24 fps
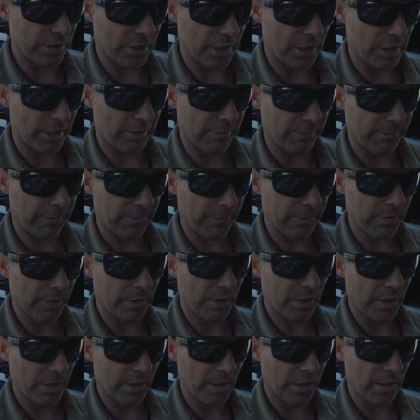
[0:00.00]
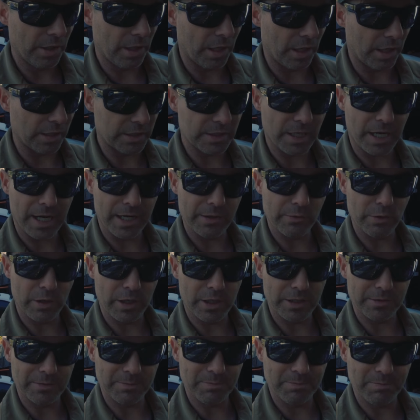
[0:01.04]
and a half tie
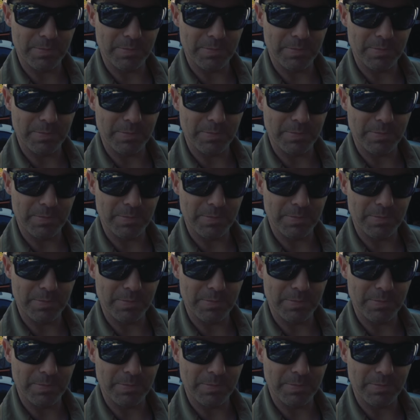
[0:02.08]
rod